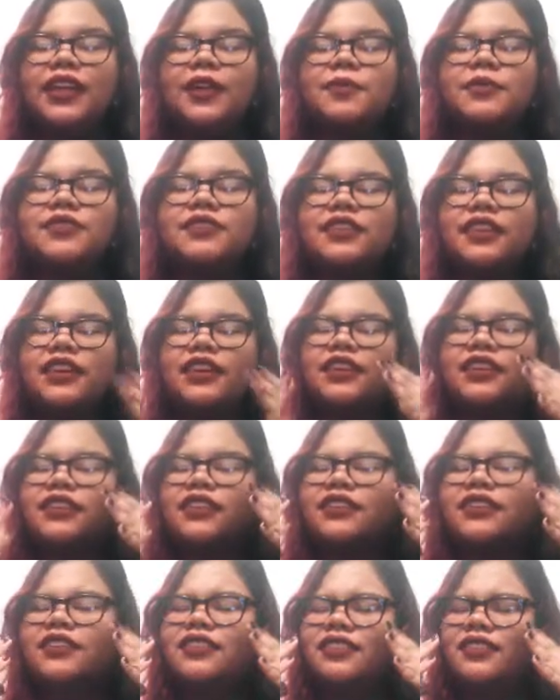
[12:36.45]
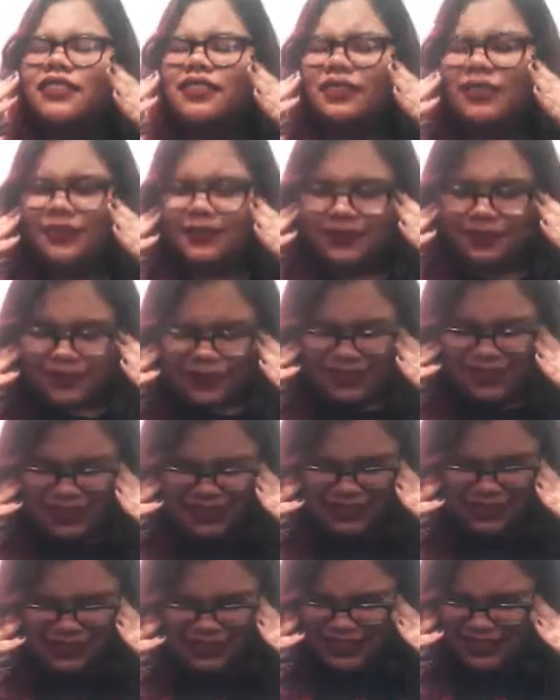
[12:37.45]
I'm just like,
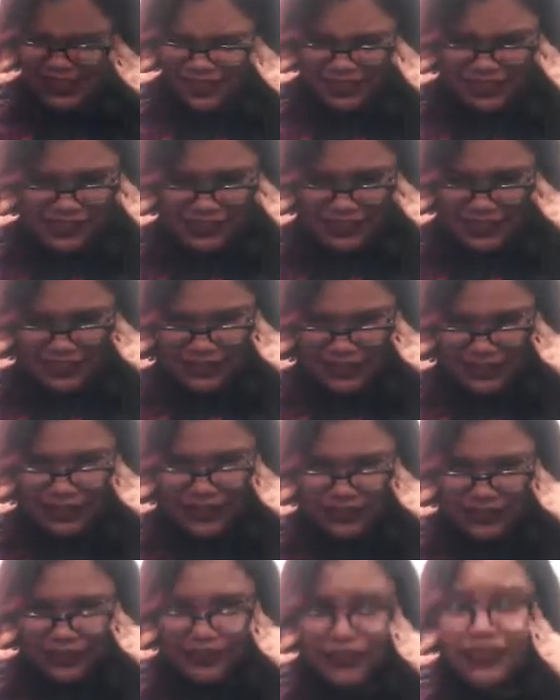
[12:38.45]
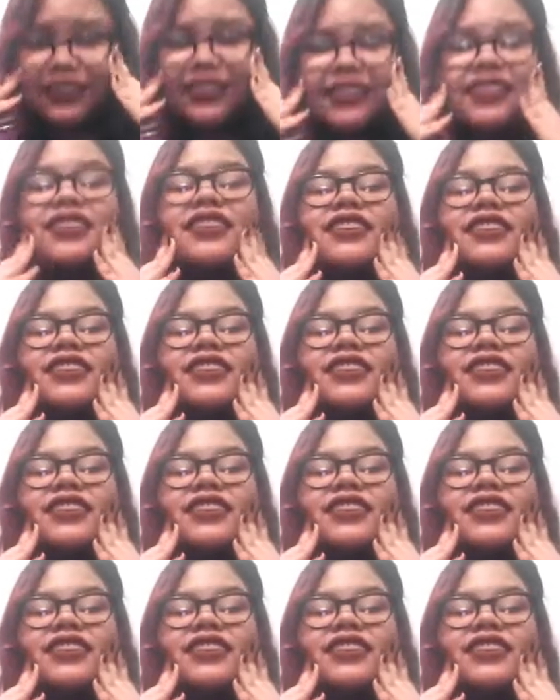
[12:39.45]
it's such a good song.